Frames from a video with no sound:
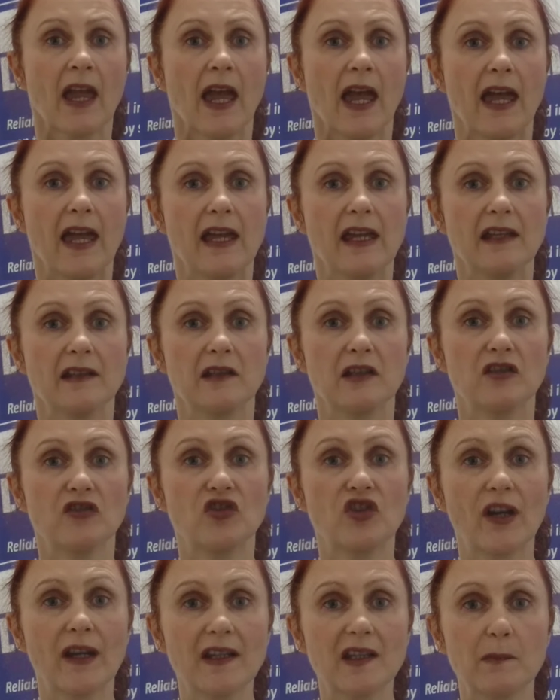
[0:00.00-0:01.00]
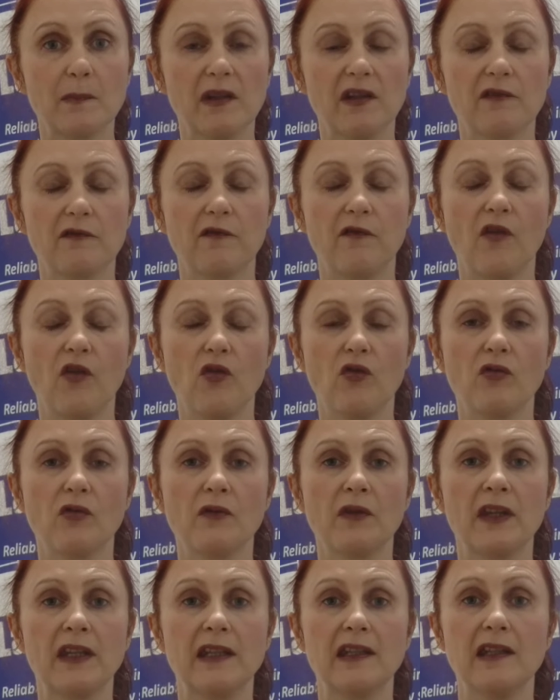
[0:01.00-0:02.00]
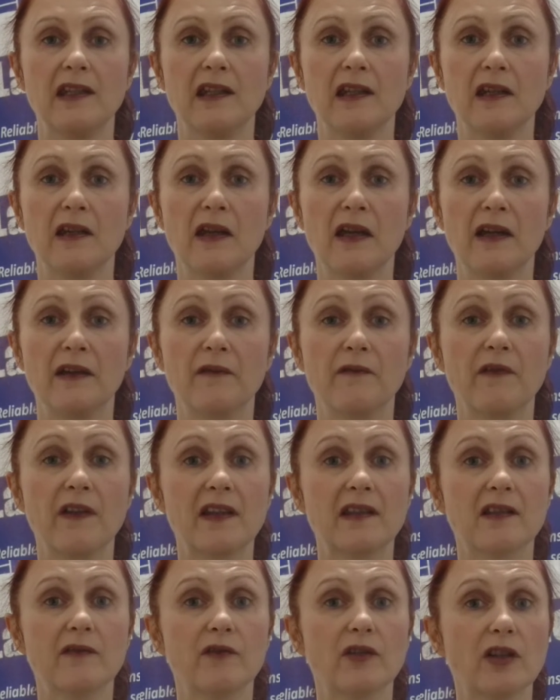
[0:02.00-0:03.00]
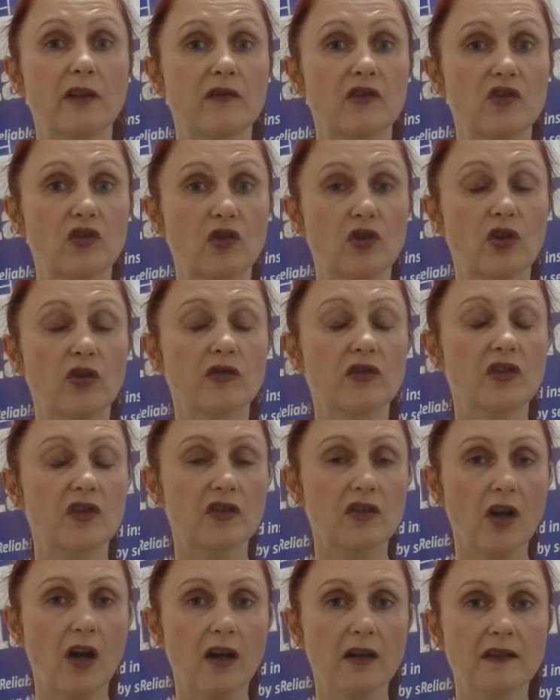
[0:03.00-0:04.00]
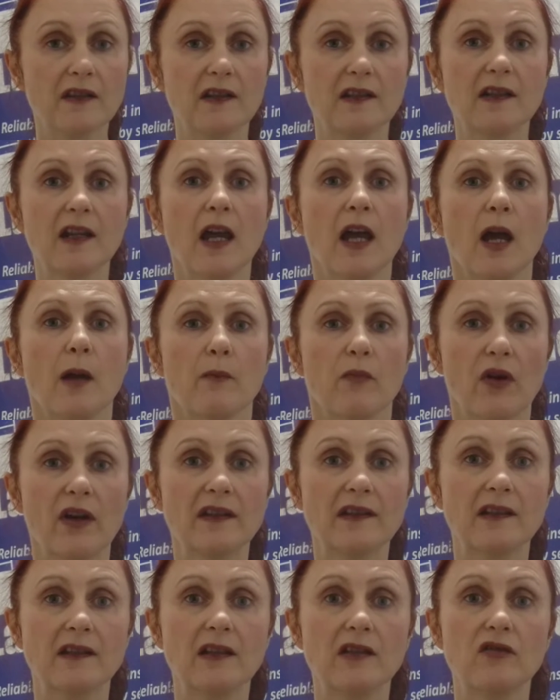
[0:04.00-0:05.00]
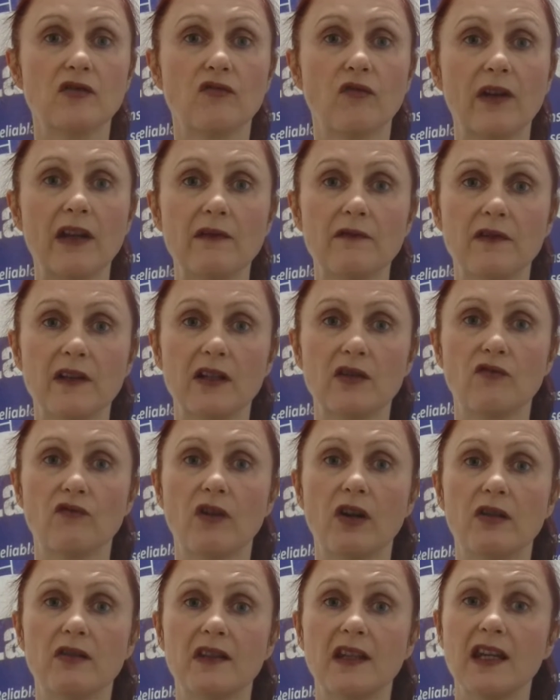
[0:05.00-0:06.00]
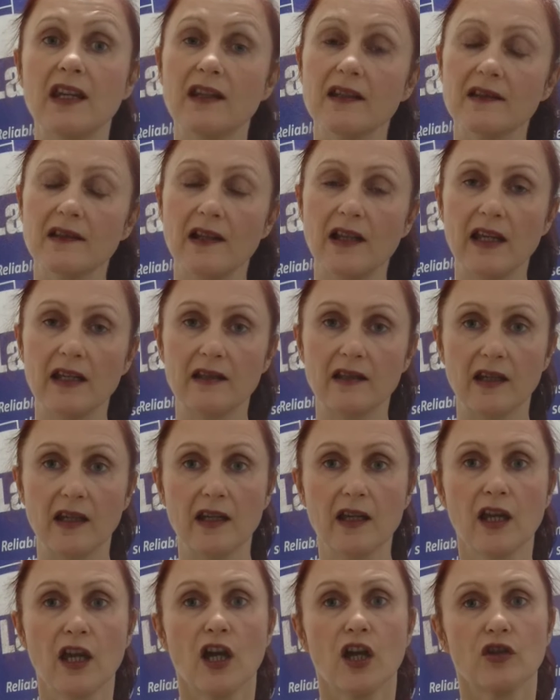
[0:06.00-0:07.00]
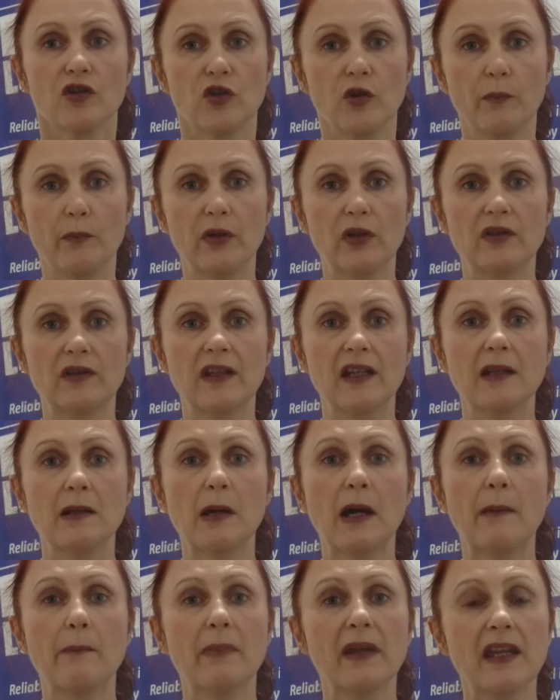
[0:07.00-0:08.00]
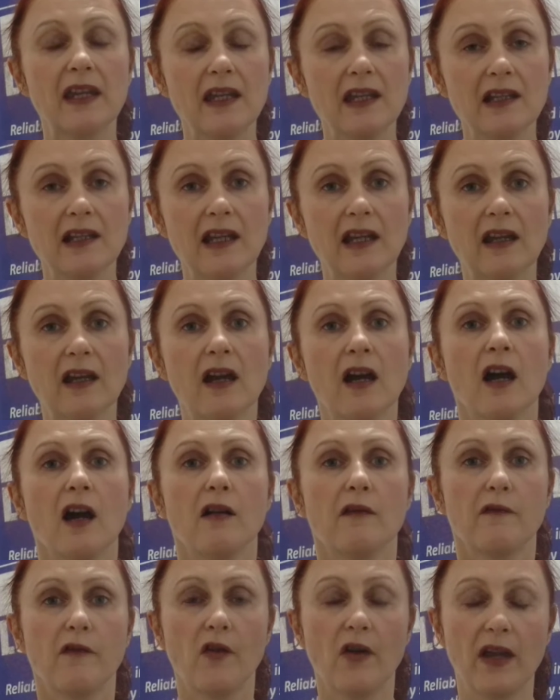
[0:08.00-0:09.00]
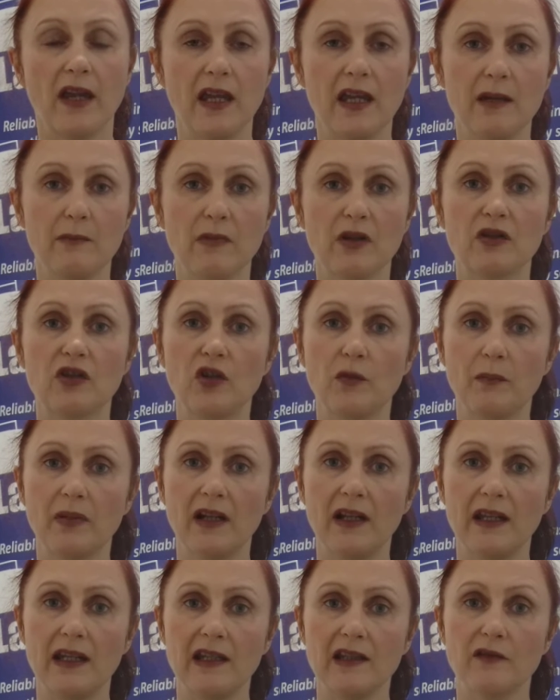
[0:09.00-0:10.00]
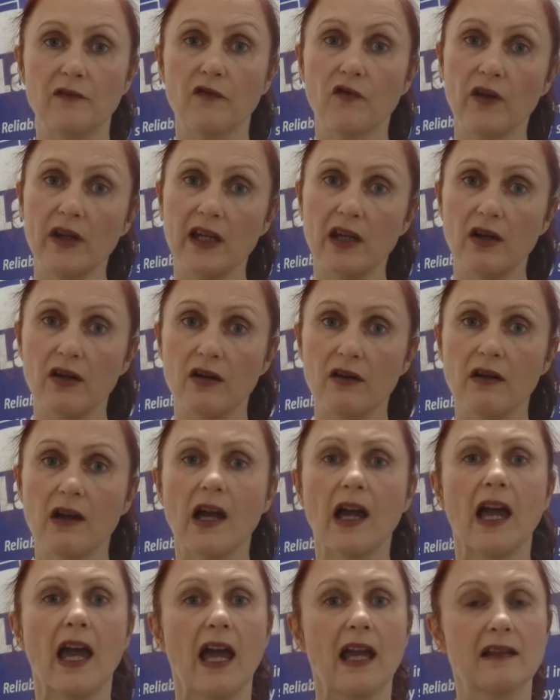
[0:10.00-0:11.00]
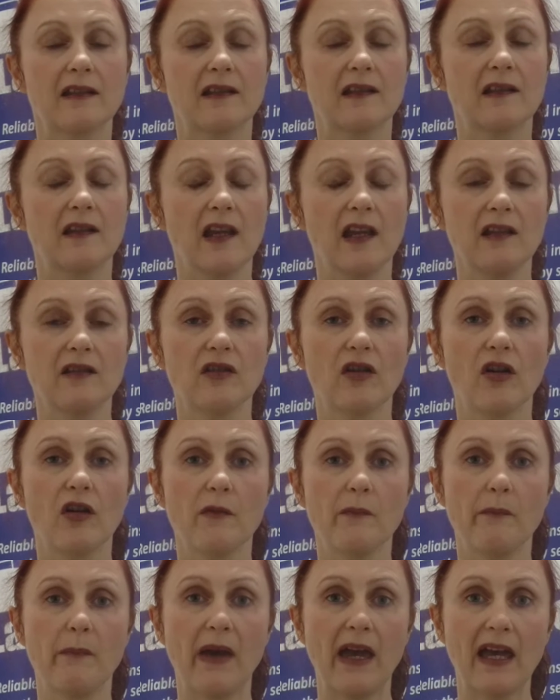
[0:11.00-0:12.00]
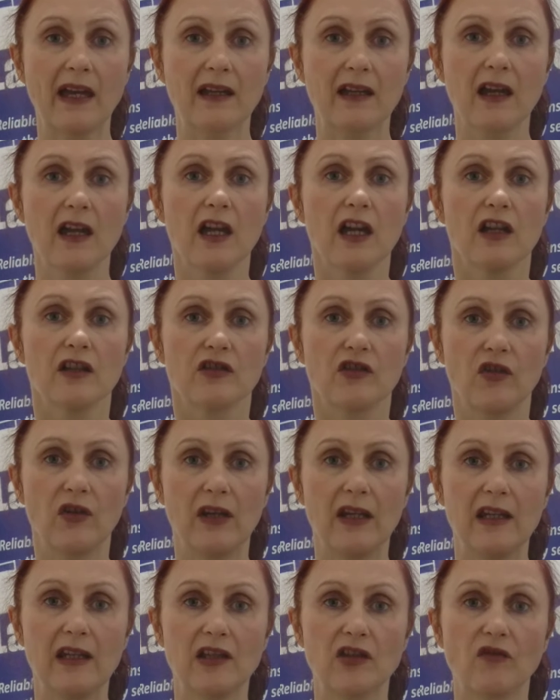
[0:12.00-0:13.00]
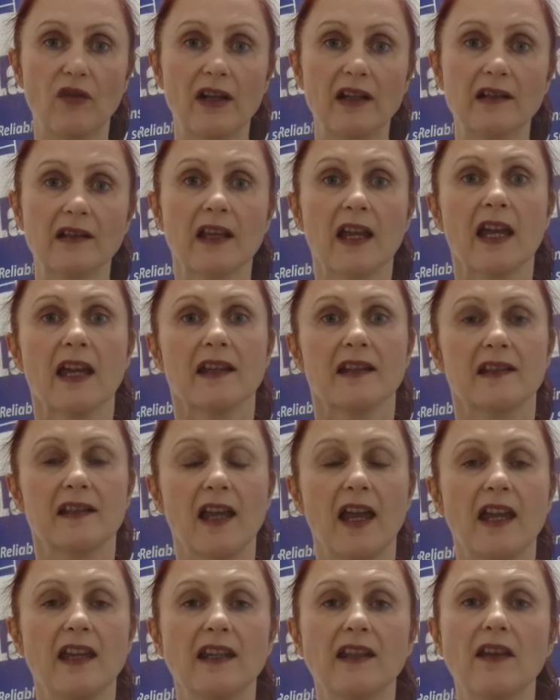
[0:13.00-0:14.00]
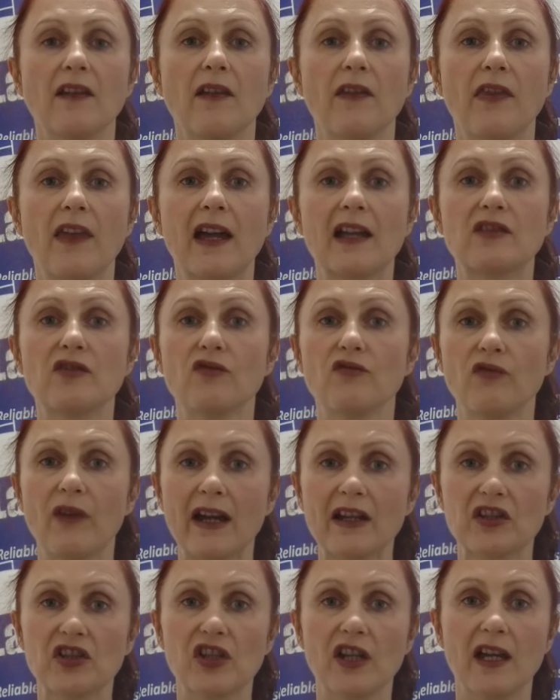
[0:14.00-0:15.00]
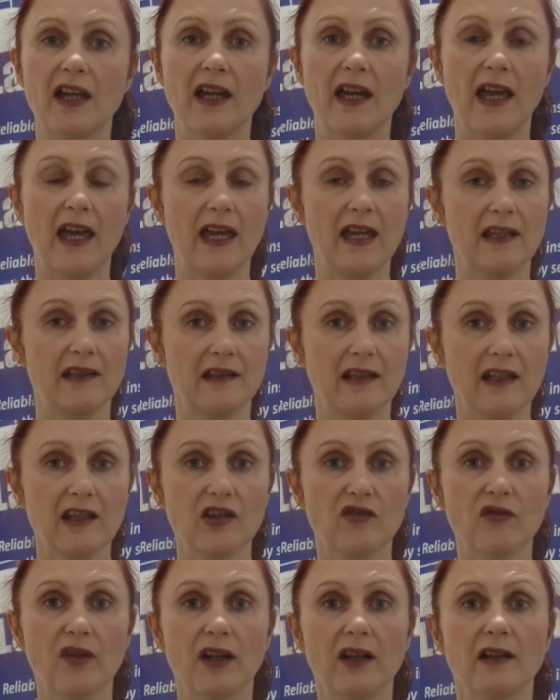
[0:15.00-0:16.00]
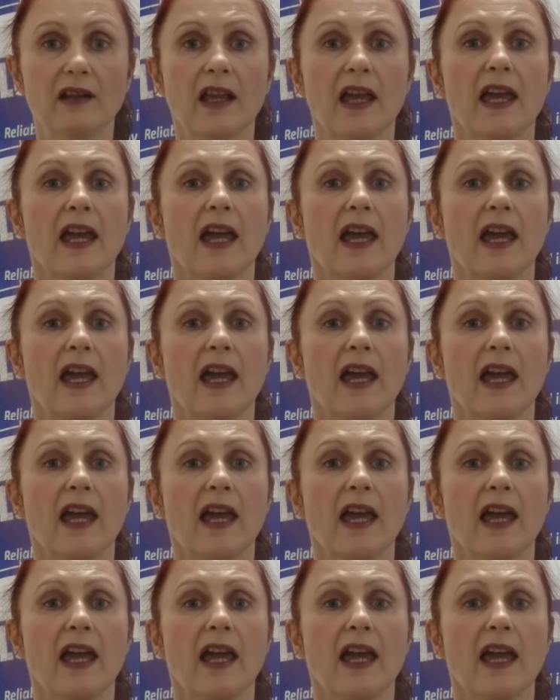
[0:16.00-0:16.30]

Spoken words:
And just before the festival of Sukkot started, President Rivlin wrote his letter to Putin appealing for him to please free her and send her back to Israel, saying that Russia and Israel